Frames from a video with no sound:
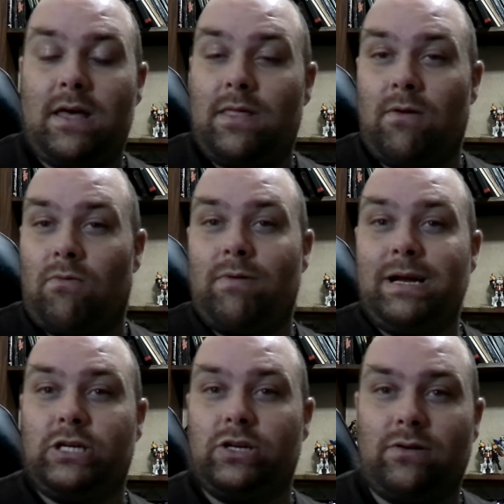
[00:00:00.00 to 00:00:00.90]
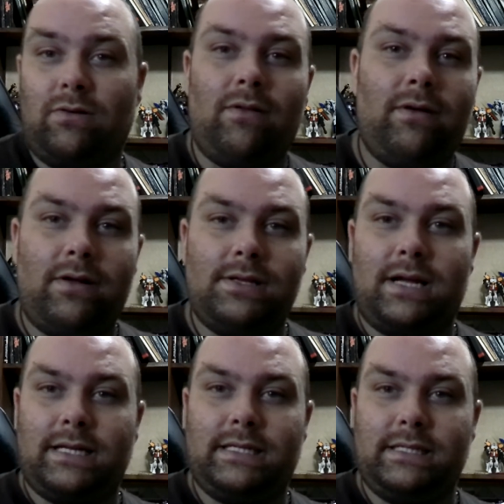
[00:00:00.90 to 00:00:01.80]
the original
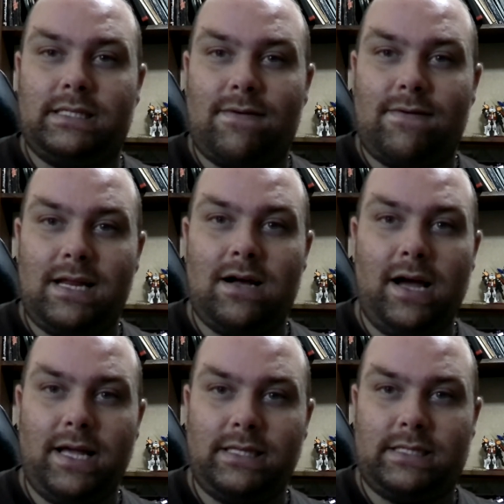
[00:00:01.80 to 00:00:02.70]
1979